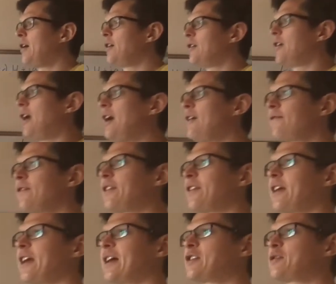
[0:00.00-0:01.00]

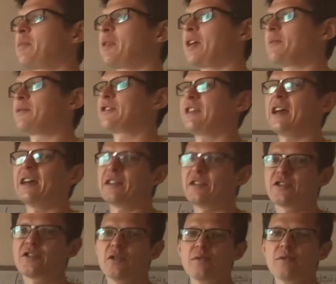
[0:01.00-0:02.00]
everything else becomes set in
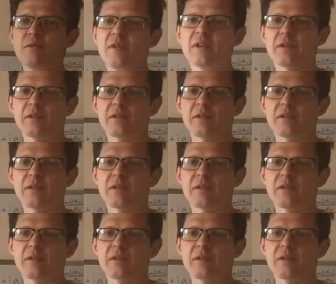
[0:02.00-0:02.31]
stone.